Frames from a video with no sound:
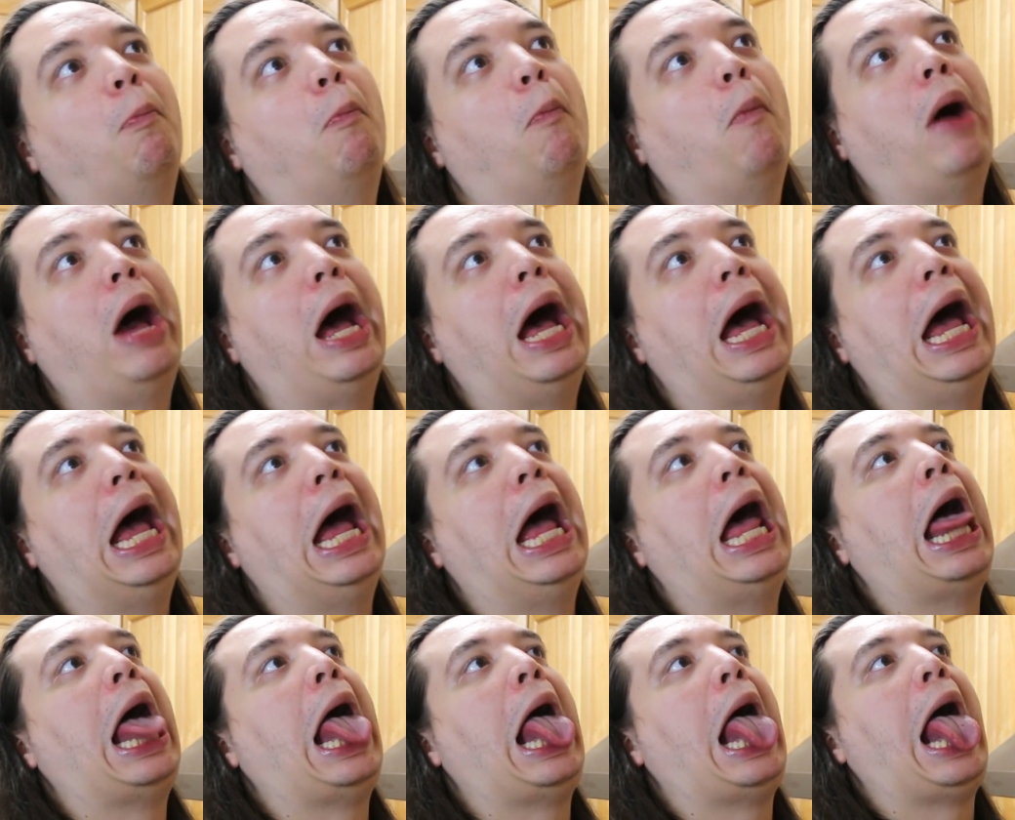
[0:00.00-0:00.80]

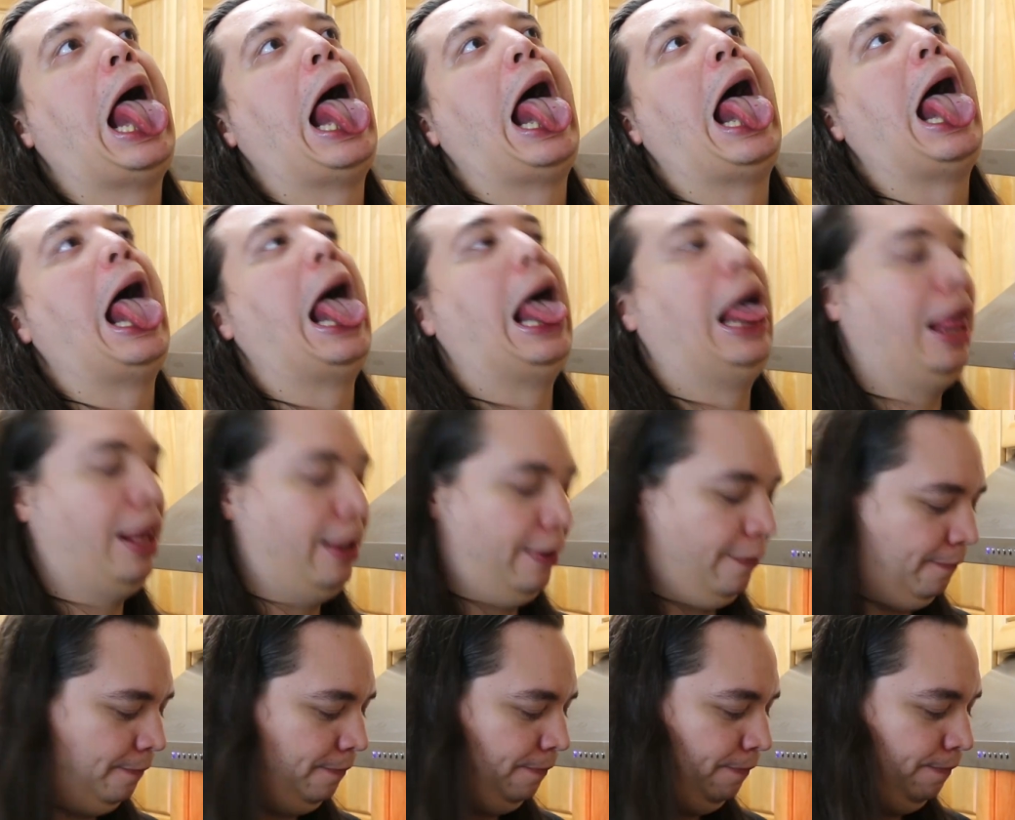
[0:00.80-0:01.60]
blah.
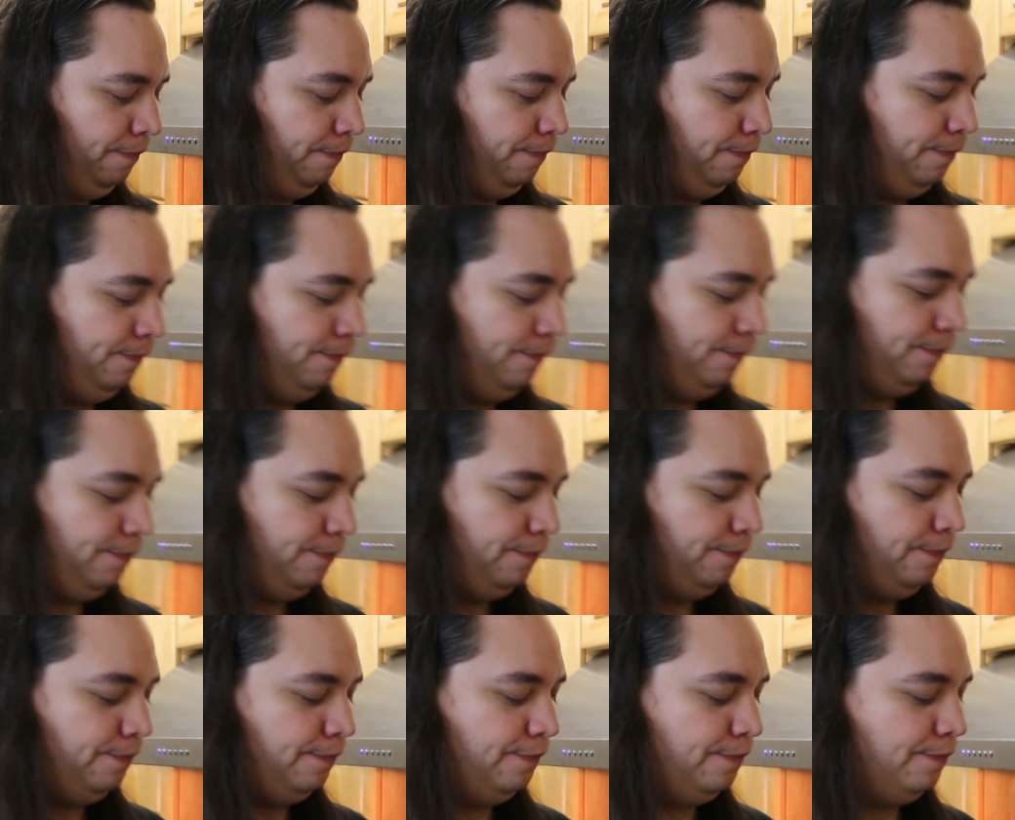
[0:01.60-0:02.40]

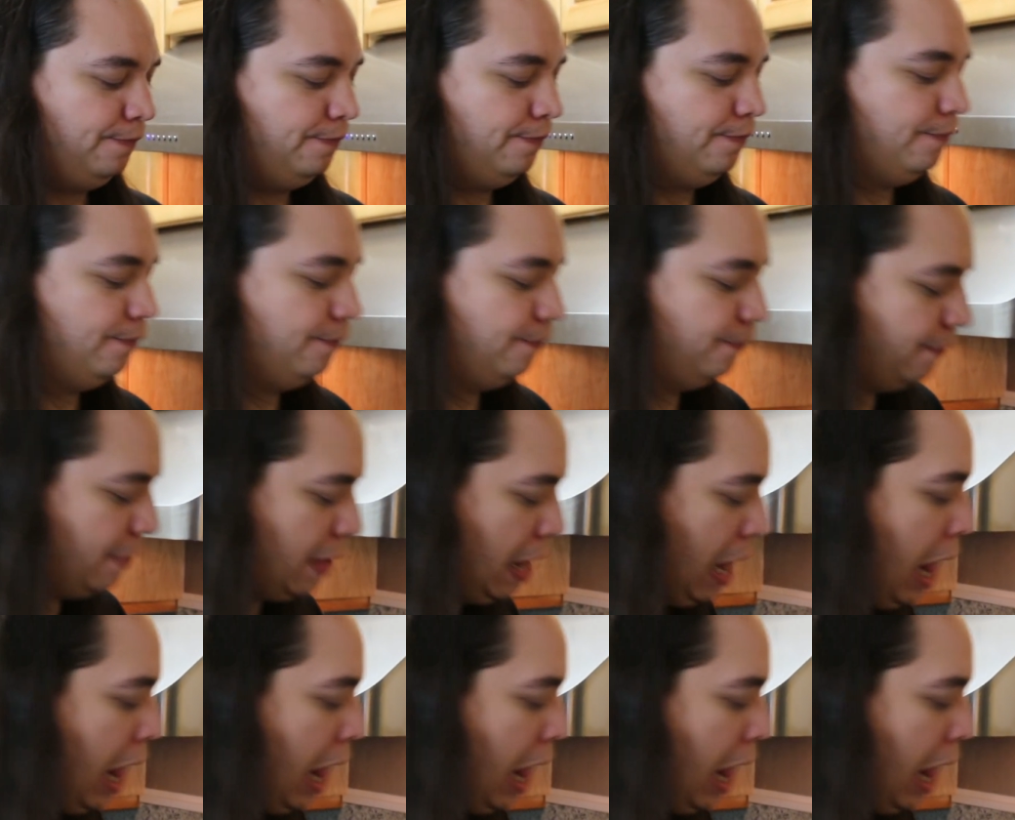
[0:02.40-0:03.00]
Mm.